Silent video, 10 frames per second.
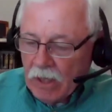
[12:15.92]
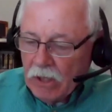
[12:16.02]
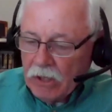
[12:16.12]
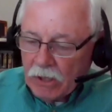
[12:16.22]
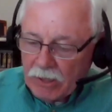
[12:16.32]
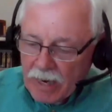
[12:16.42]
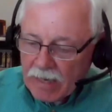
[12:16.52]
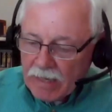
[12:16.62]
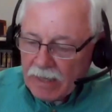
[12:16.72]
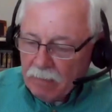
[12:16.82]
Should
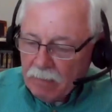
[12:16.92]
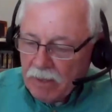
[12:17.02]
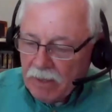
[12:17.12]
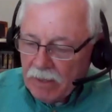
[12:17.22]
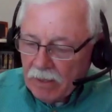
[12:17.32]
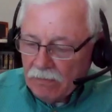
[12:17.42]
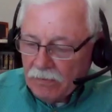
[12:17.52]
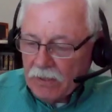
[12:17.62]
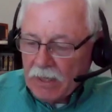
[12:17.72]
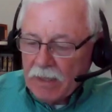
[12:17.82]
not again be a
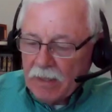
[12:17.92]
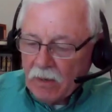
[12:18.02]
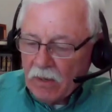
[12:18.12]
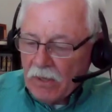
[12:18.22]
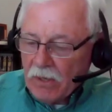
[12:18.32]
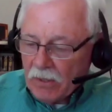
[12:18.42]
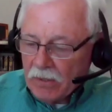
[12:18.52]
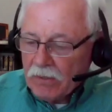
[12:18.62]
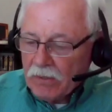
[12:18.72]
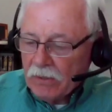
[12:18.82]
flood on the
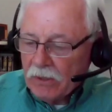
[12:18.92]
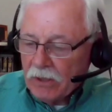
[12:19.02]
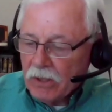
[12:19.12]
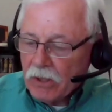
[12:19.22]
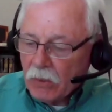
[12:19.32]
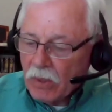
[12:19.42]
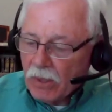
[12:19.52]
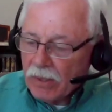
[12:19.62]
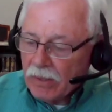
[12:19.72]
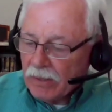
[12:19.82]
earth to
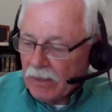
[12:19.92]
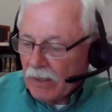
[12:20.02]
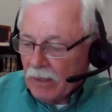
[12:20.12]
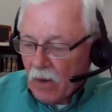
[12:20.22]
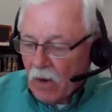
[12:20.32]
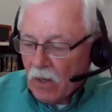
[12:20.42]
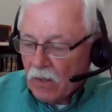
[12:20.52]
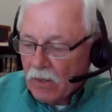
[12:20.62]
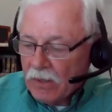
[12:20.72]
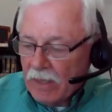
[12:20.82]
destroy it
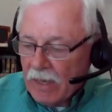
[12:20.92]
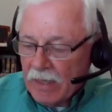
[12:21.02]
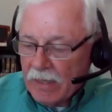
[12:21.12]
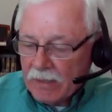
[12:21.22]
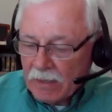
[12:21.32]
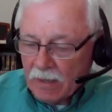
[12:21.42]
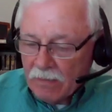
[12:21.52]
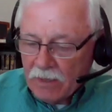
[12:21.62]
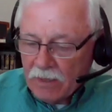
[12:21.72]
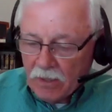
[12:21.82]
all the days
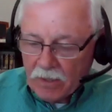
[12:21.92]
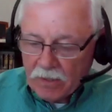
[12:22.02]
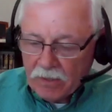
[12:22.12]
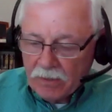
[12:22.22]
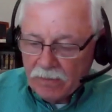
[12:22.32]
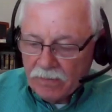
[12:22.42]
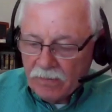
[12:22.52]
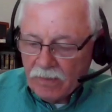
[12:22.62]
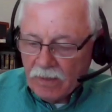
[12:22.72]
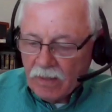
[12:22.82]
of the earth.
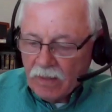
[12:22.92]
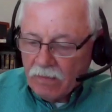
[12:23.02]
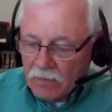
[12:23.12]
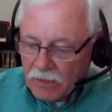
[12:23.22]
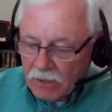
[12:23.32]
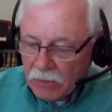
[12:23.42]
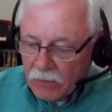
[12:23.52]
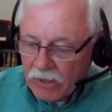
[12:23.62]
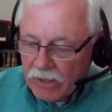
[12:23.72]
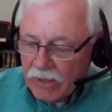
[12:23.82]
For this
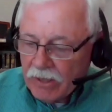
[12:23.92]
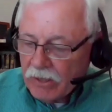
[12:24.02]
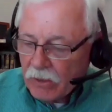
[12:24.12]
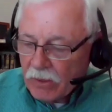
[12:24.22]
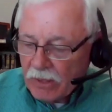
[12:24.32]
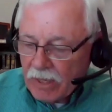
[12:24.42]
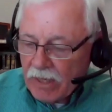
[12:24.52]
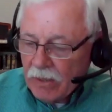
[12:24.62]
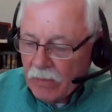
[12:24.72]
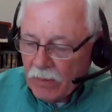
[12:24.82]
reason, it is
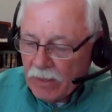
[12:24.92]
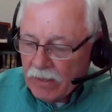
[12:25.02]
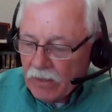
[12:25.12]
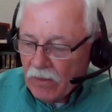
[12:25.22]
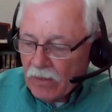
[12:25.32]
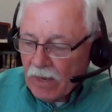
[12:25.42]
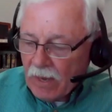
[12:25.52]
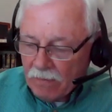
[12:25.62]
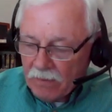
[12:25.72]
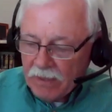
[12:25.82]
ordained and written on the
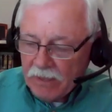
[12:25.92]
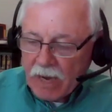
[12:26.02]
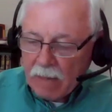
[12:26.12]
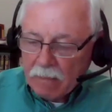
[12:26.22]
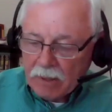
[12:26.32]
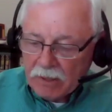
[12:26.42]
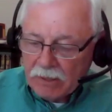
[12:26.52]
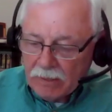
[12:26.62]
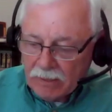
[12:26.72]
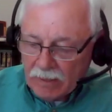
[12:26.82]
heavenly
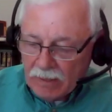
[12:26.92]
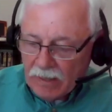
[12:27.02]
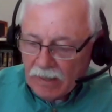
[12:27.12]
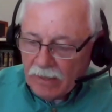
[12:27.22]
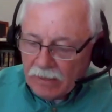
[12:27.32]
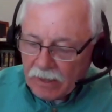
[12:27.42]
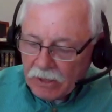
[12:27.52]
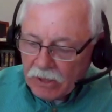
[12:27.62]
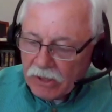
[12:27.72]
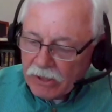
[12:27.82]
tablets that they
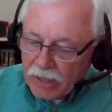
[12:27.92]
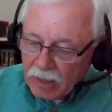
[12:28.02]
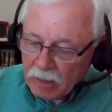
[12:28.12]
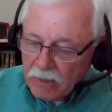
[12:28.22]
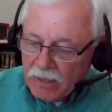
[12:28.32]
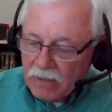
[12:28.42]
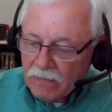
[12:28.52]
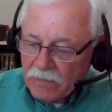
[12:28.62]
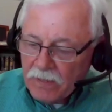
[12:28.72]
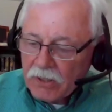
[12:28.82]
should celebrate the
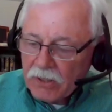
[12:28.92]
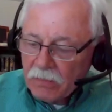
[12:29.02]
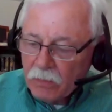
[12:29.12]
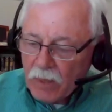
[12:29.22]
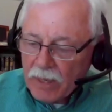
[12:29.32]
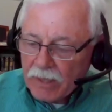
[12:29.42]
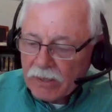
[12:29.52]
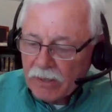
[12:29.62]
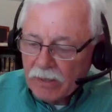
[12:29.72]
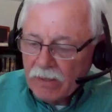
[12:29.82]
Feast of
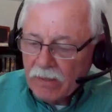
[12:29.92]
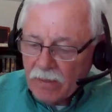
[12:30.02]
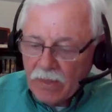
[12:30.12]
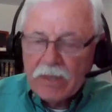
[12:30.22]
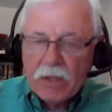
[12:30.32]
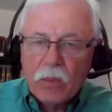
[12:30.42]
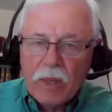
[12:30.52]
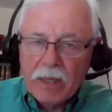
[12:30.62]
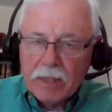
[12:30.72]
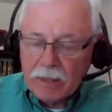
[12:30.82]
Weeks this
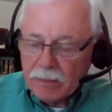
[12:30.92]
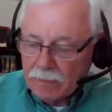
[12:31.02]
week,